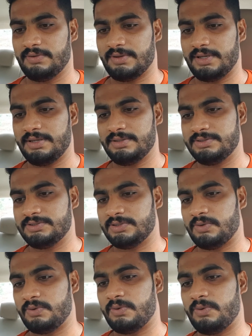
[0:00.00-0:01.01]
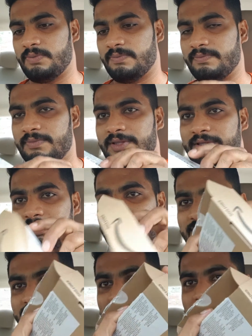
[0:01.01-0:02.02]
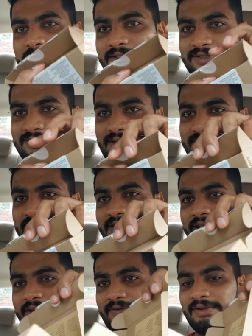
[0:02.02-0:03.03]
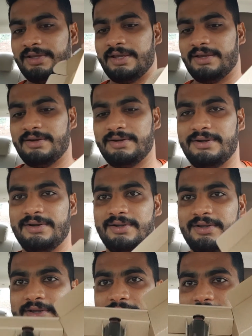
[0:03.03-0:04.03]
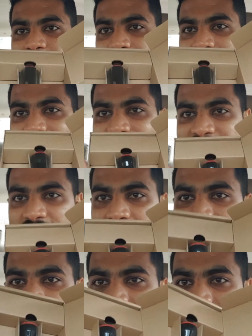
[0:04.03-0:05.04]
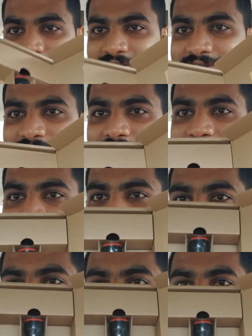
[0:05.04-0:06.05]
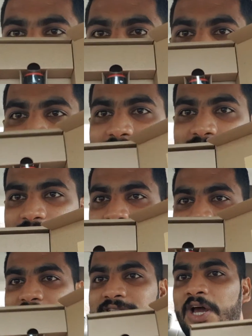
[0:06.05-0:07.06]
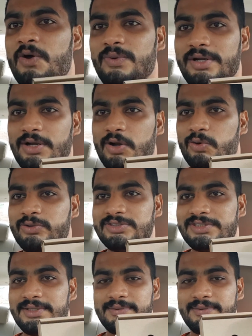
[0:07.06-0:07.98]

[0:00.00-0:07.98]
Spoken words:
Okay, so that's it guys, there's nothing here. It's only the charger which is inside. So this is how it looks,